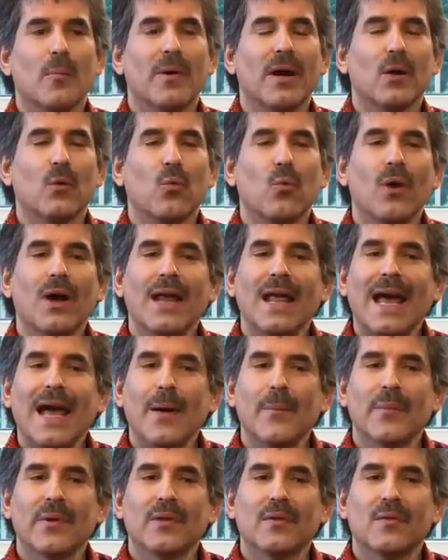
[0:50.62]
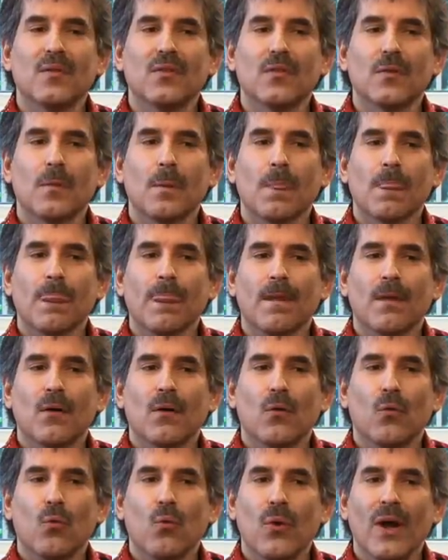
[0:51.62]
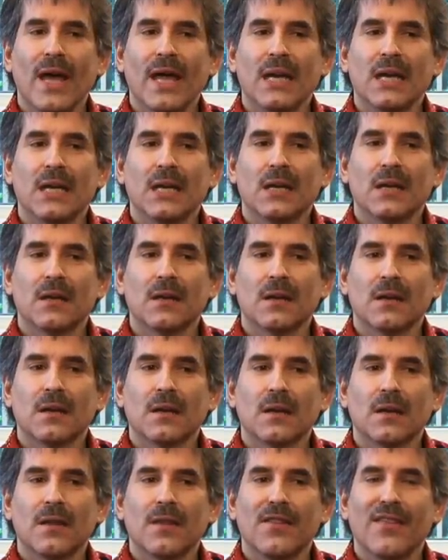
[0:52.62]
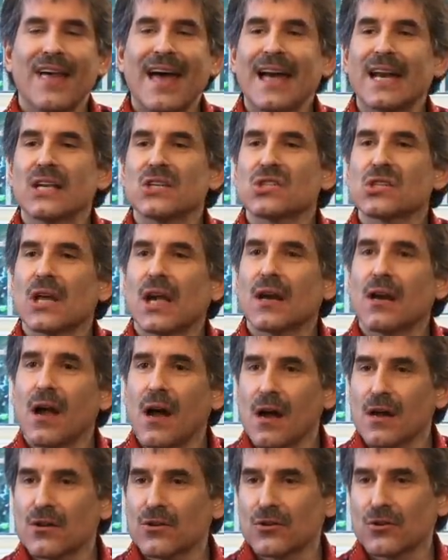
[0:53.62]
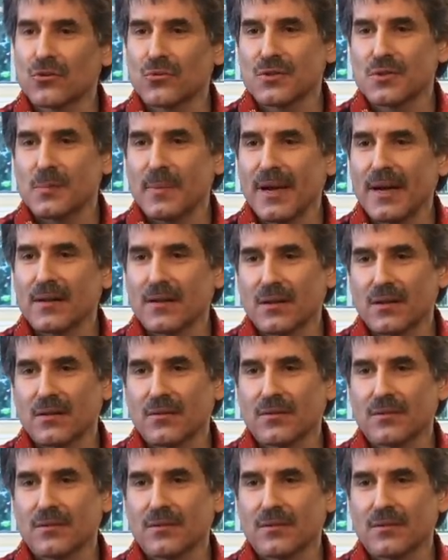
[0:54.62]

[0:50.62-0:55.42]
But what happens when that is not honored or respected?